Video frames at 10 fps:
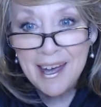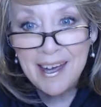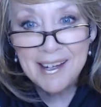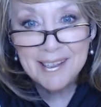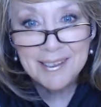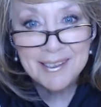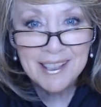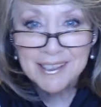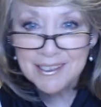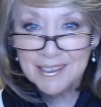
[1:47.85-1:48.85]
And
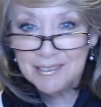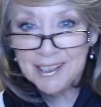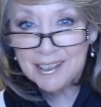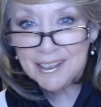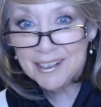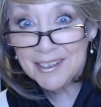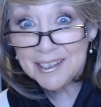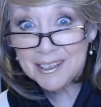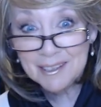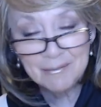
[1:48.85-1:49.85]
yeah, so I've got all
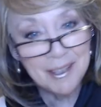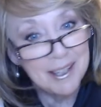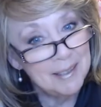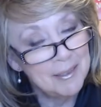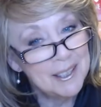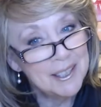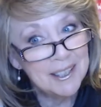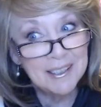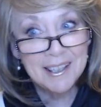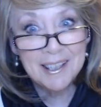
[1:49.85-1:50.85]
that stuff behind me
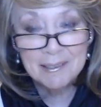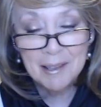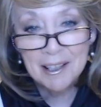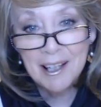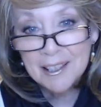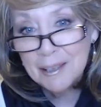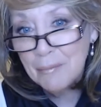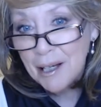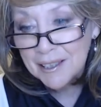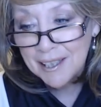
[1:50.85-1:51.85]
still. I got the glossy
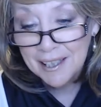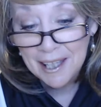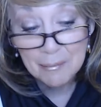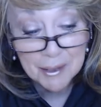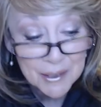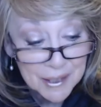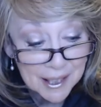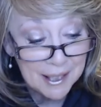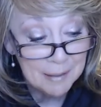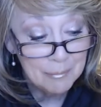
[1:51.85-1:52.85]
box that came in
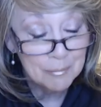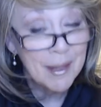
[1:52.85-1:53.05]
today.